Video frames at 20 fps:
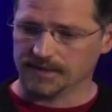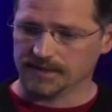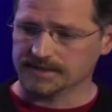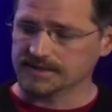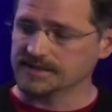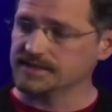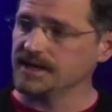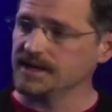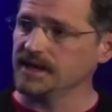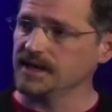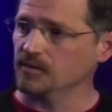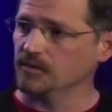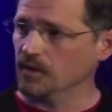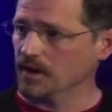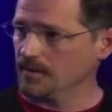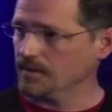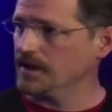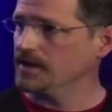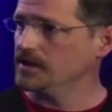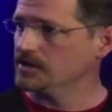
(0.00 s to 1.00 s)
see
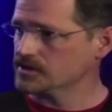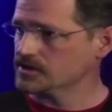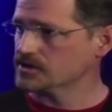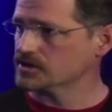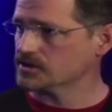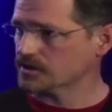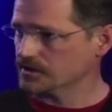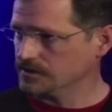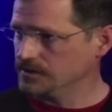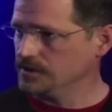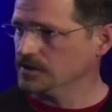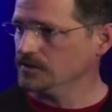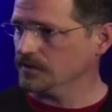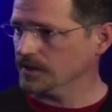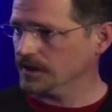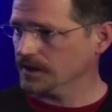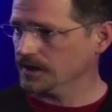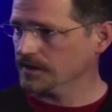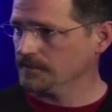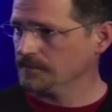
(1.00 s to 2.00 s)
what my users are
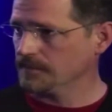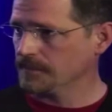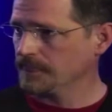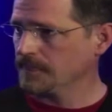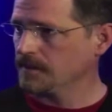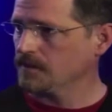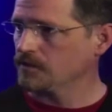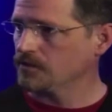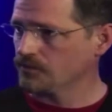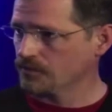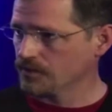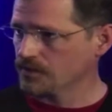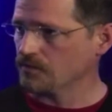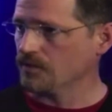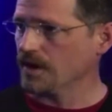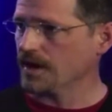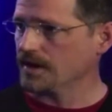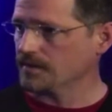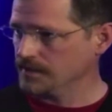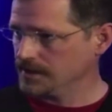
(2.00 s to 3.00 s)
doing through the
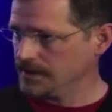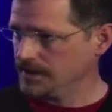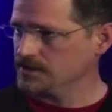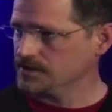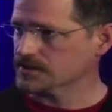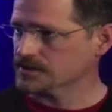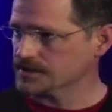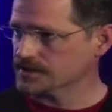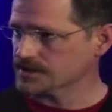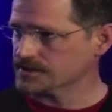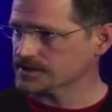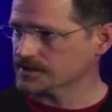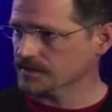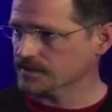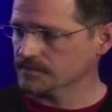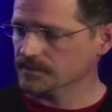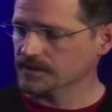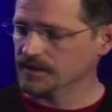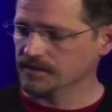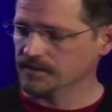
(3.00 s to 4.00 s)
recommendation
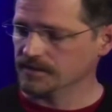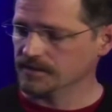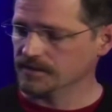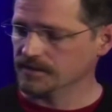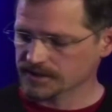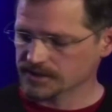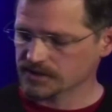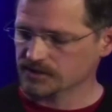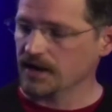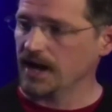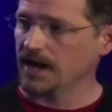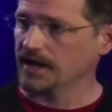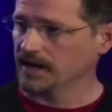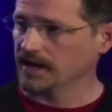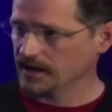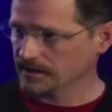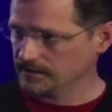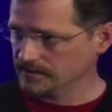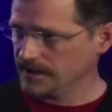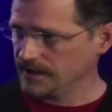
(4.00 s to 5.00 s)
system that's
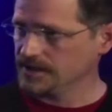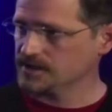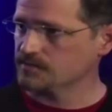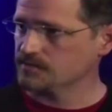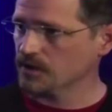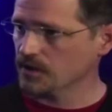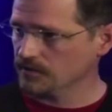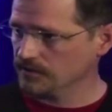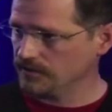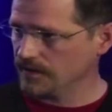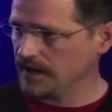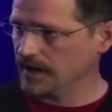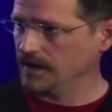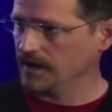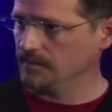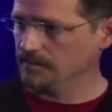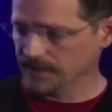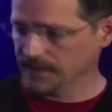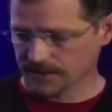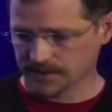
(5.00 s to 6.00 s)
tracking a taste
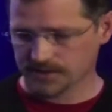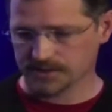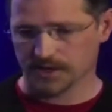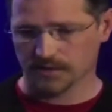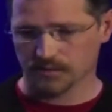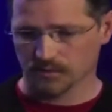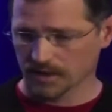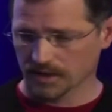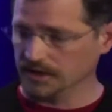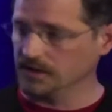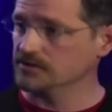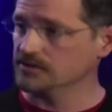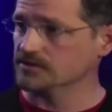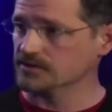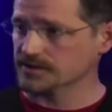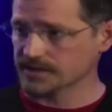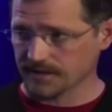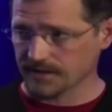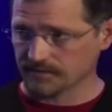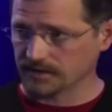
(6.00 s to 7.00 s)
profile based on what
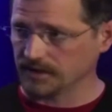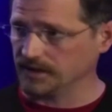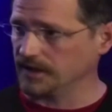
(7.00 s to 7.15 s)
users have